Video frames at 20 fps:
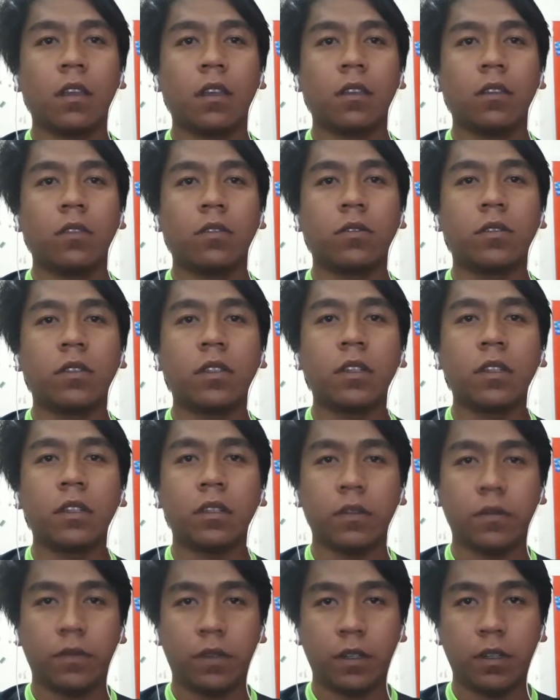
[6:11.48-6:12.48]
User
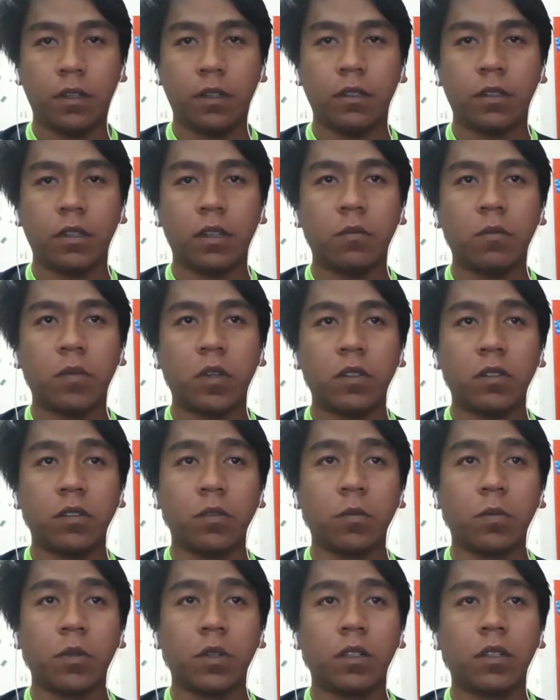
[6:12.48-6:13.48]
interface design
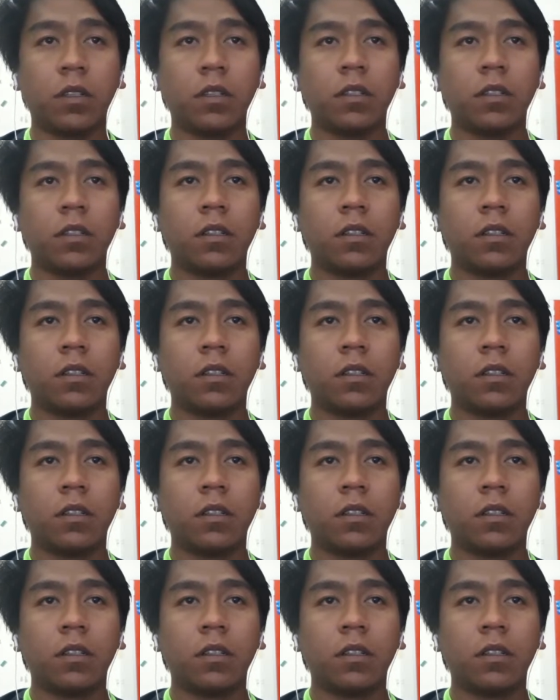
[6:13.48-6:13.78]
principle